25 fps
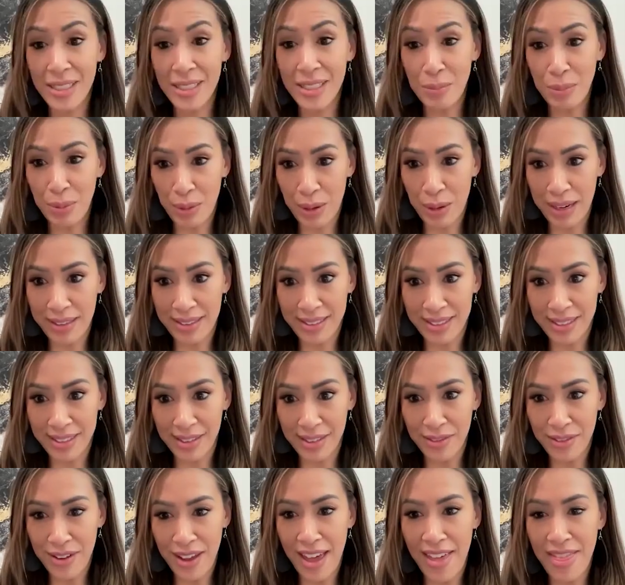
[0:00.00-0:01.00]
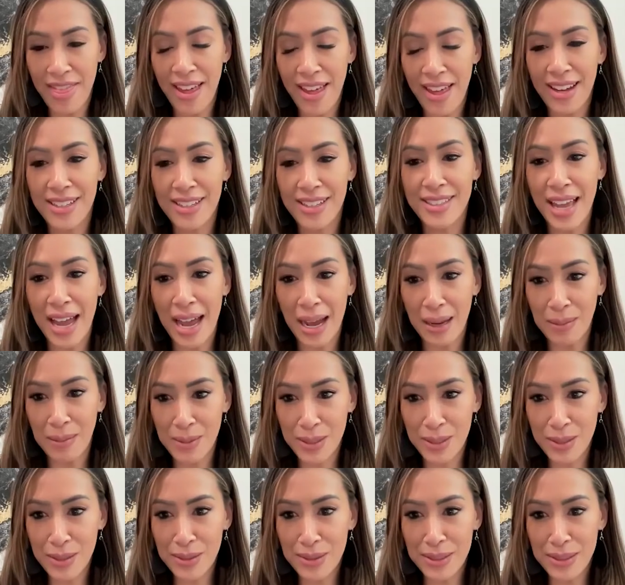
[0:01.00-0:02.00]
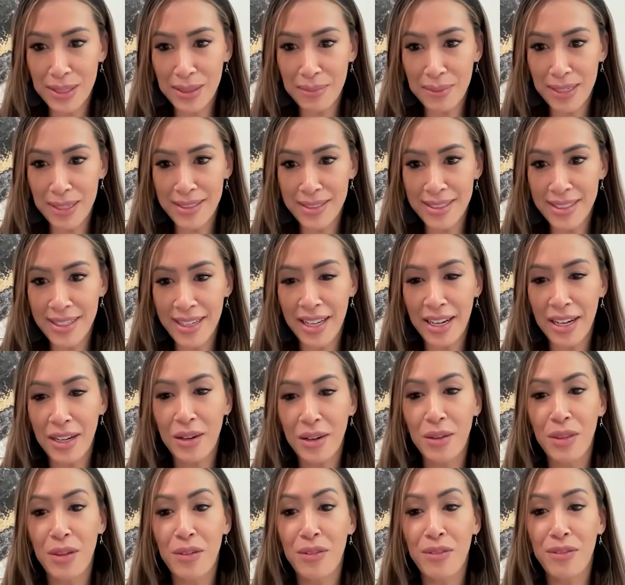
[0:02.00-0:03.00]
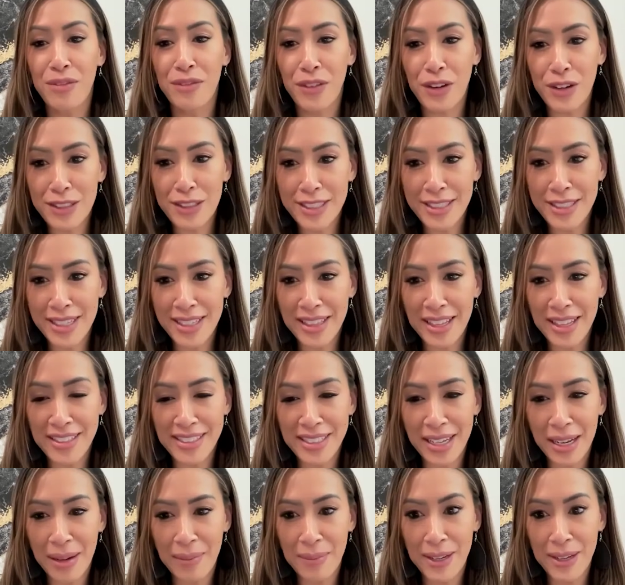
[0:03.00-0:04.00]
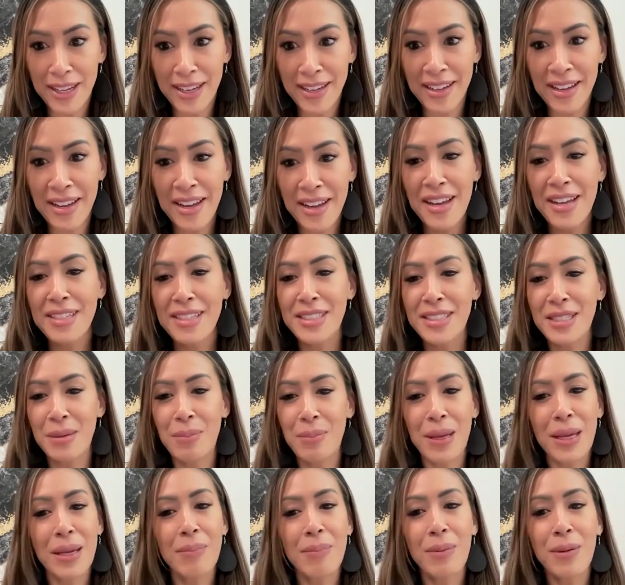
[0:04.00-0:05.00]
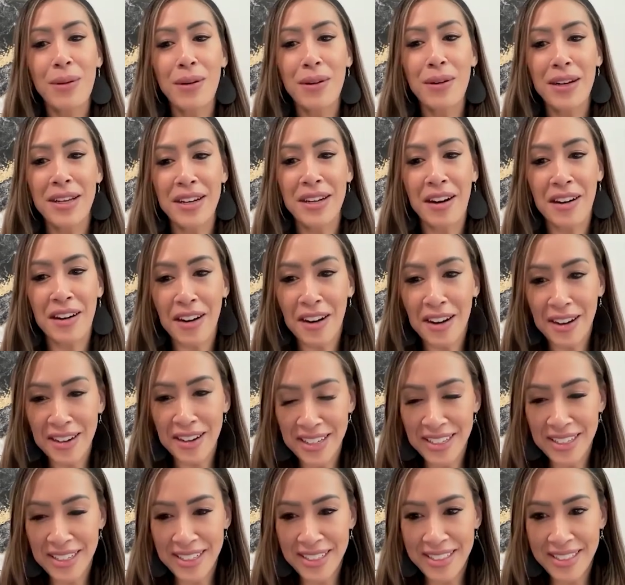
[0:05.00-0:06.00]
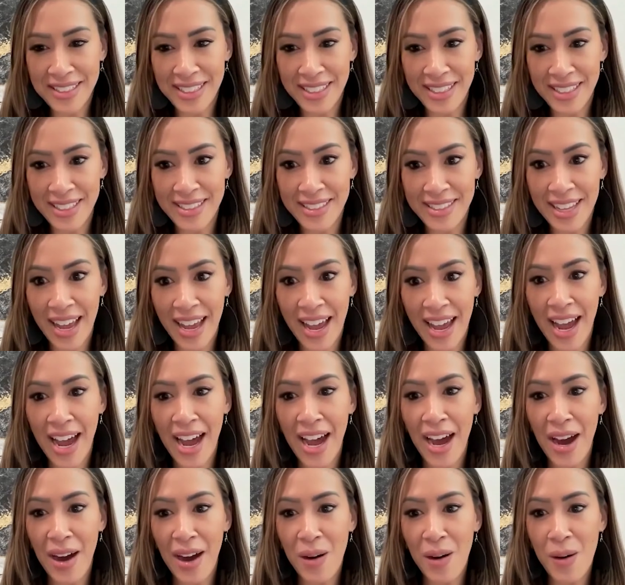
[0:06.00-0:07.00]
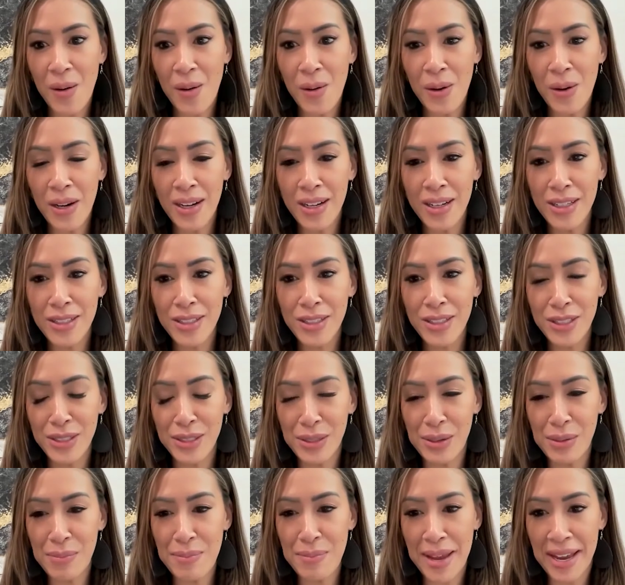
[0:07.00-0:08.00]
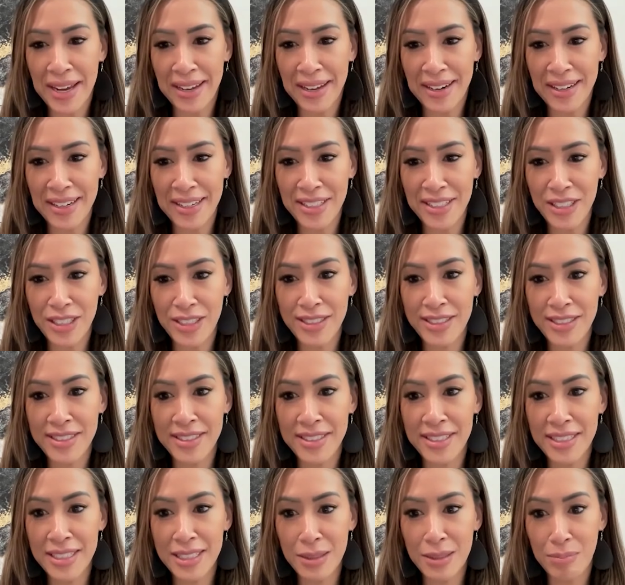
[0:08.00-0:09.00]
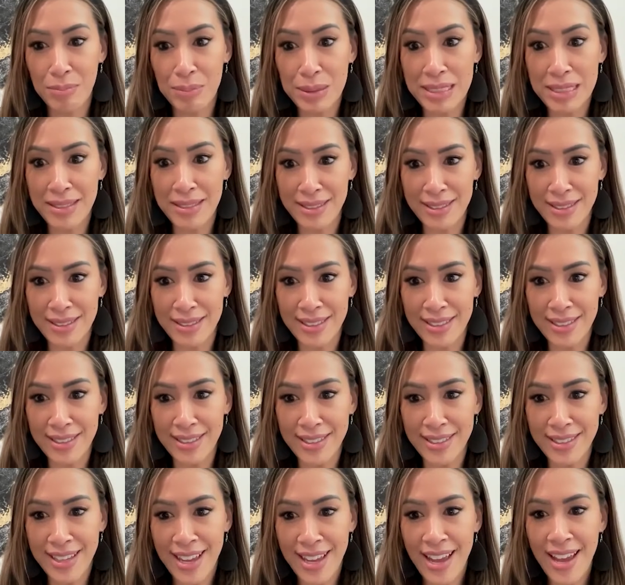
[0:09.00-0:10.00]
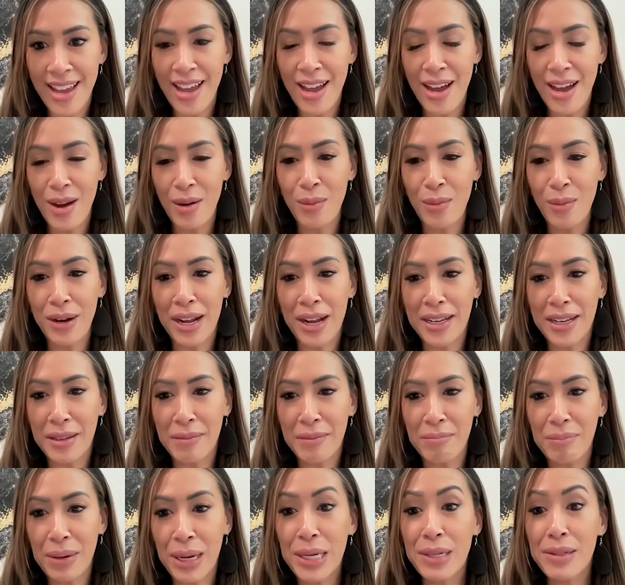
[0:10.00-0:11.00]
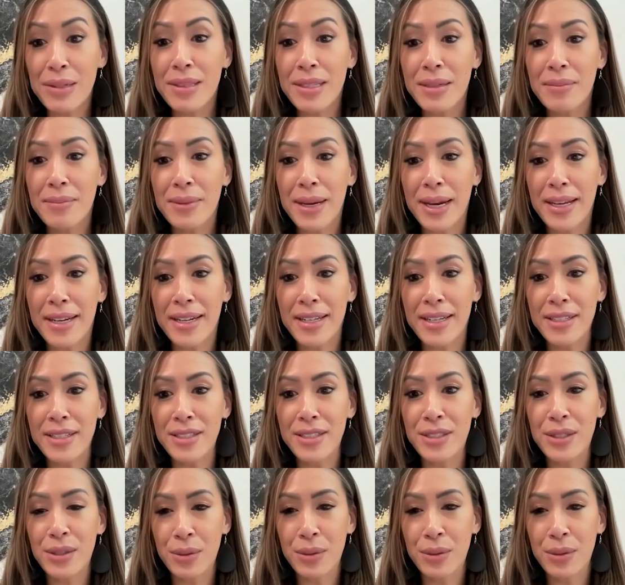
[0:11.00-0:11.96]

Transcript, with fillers: impressive. And that is absolutely amazing. And I know the first thing that's coming to people in our audience is how do you manage six businesses when I can barely manage